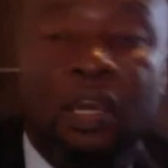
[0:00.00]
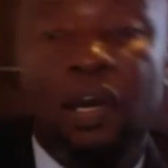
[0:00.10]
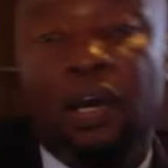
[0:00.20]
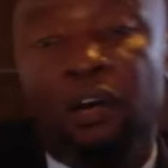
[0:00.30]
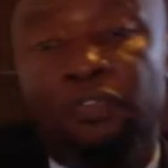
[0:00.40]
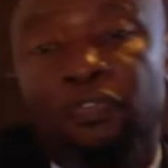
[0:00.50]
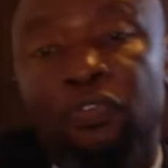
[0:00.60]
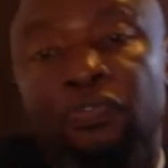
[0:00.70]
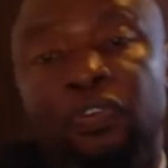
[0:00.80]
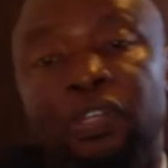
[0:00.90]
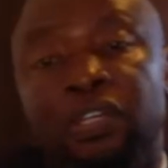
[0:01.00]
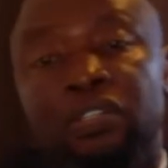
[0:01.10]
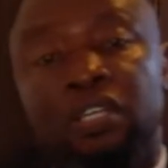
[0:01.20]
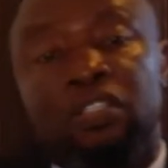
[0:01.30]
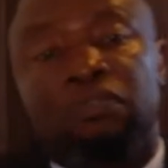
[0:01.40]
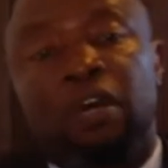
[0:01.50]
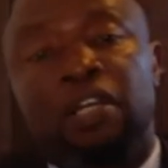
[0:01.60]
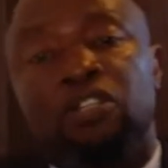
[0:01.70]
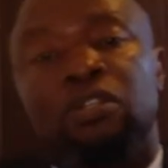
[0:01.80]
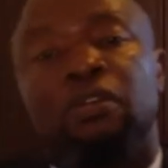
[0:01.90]
are fulfilled and
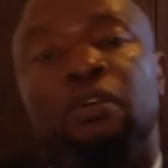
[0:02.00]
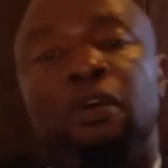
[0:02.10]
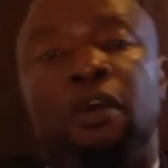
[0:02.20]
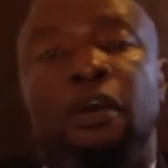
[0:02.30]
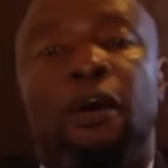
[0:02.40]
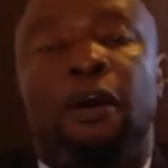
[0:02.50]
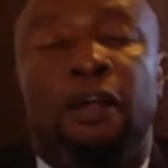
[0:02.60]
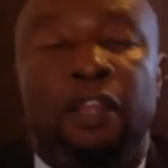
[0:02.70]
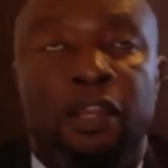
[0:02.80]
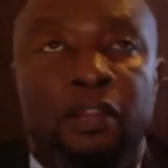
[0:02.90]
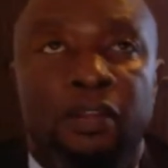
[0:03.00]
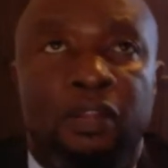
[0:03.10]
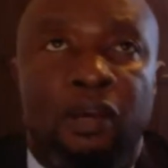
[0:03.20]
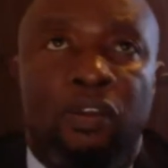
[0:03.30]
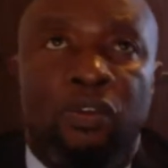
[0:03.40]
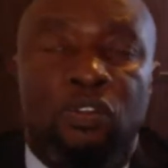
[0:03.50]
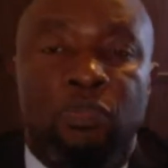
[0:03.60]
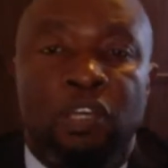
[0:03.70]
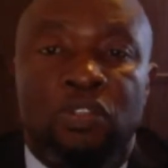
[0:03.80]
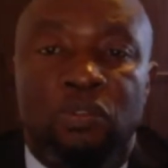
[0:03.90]
satisfied, then the
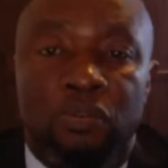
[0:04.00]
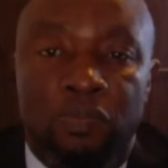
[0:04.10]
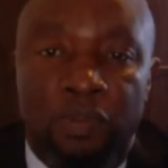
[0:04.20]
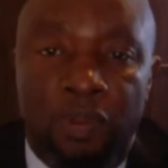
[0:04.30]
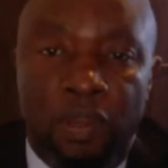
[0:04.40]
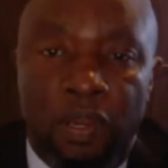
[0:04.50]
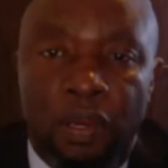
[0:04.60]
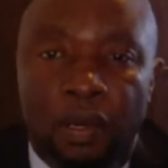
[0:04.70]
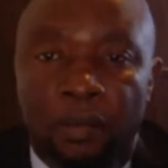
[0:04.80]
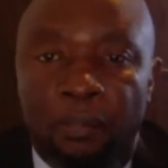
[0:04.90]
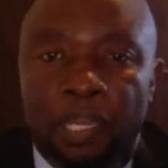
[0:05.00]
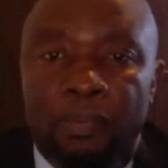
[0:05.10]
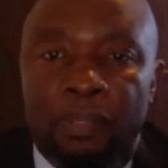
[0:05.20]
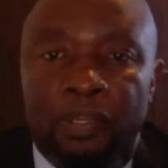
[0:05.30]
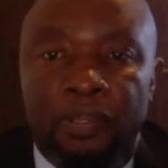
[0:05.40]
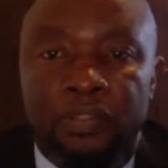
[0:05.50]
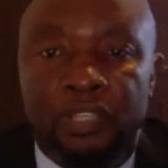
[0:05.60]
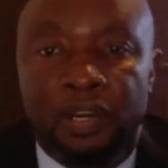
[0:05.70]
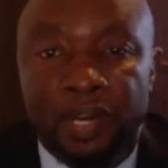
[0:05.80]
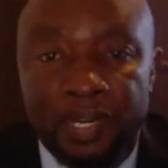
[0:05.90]
accused person may be
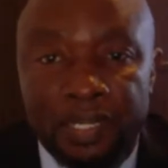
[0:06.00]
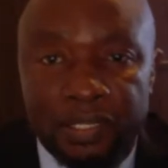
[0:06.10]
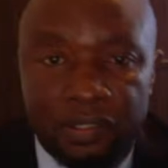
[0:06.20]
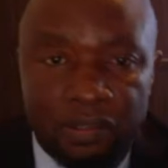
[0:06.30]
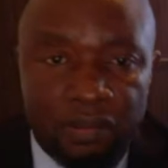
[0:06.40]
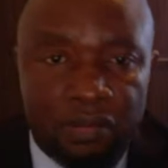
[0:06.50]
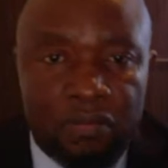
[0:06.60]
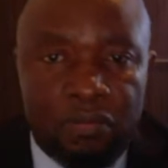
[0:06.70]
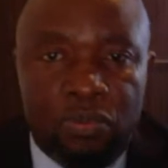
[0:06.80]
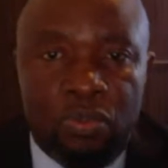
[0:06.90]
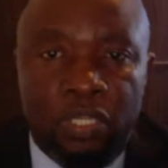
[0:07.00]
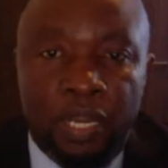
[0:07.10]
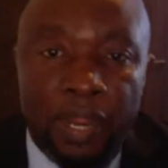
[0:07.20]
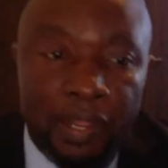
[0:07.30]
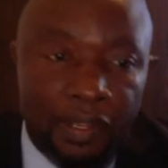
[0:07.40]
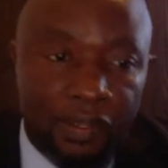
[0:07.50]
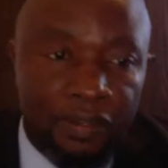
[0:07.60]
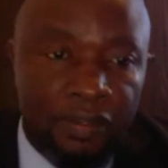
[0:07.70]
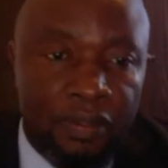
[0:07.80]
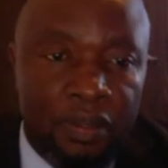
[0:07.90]
surrendered to the Hague
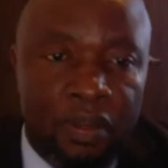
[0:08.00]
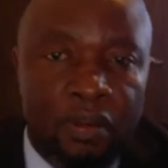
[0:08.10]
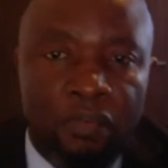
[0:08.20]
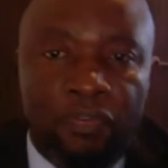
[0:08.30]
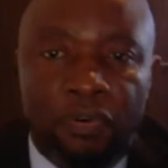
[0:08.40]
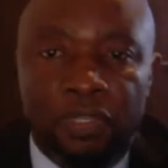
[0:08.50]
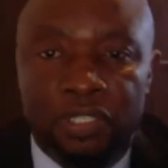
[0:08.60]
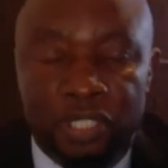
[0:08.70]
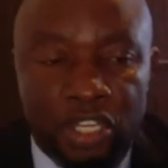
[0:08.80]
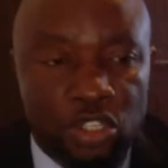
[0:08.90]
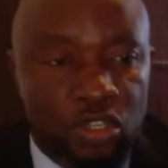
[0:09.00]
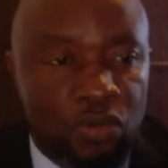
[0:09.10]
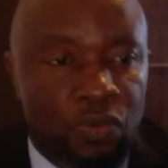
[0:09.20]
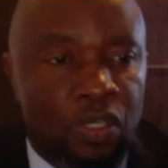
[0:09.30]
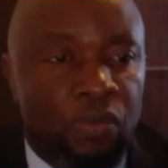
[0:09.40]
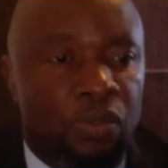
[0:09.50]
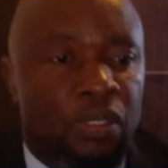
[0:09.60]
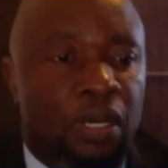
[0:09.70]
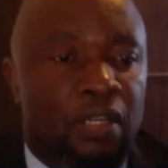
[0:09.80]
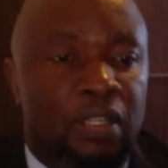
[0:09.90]
for detention. We'll
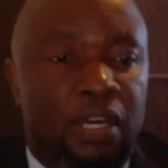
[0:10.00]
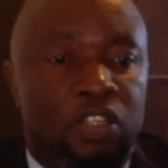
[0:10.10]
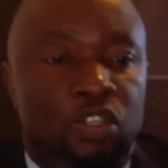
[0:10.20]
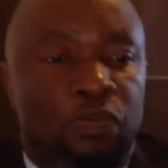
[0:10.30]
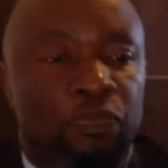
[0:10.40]
look at that.